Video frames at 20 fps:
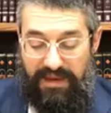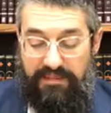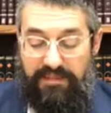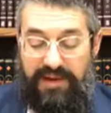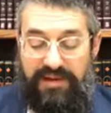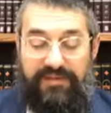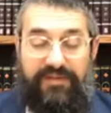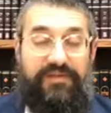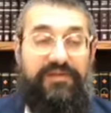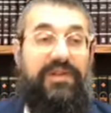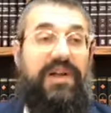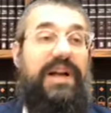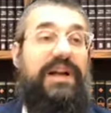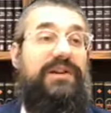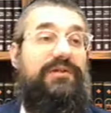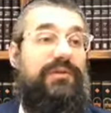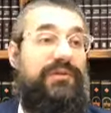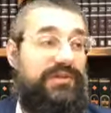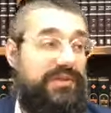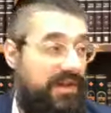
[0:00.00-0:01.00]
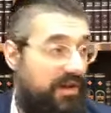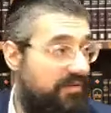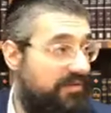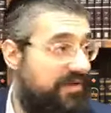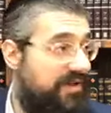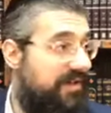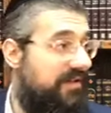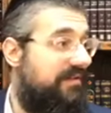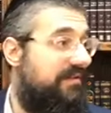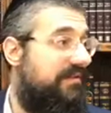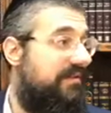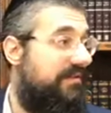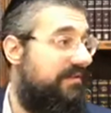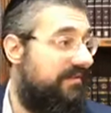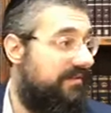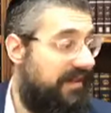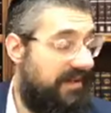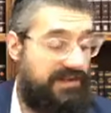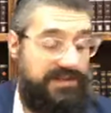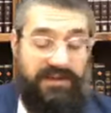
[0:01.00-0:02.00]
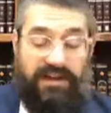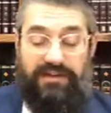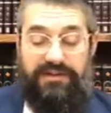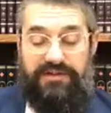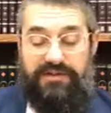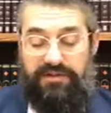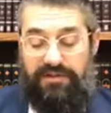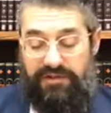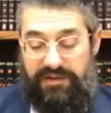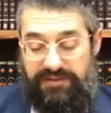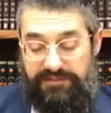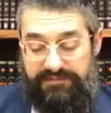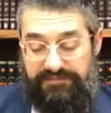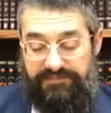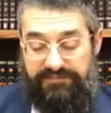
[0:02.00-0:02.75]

But if you fly across the ocean, that's another story.